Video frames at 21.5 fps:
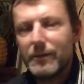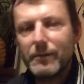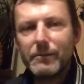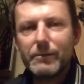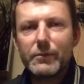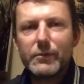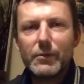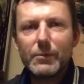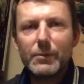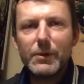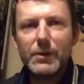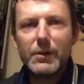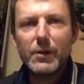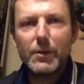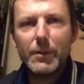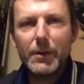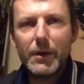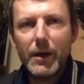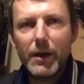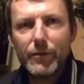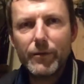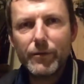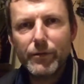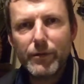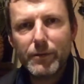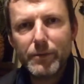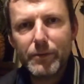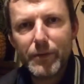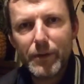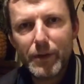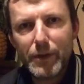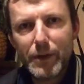somebody coming over and
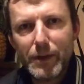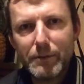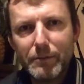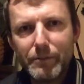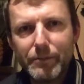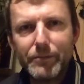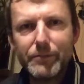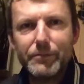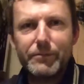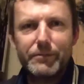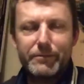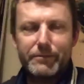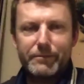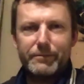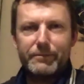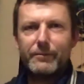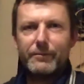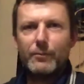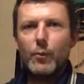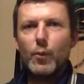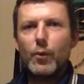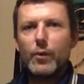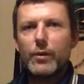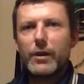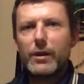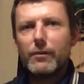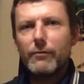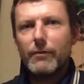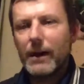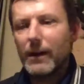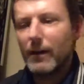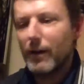fucking walking
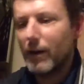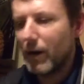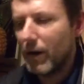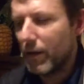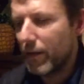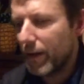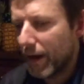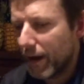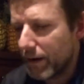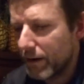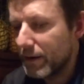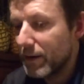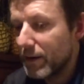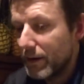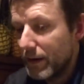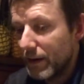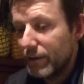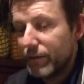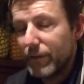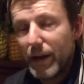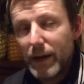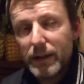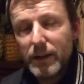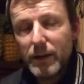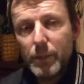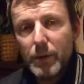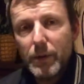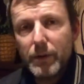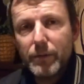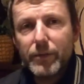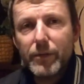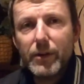around like that. In fact, it'd
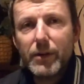be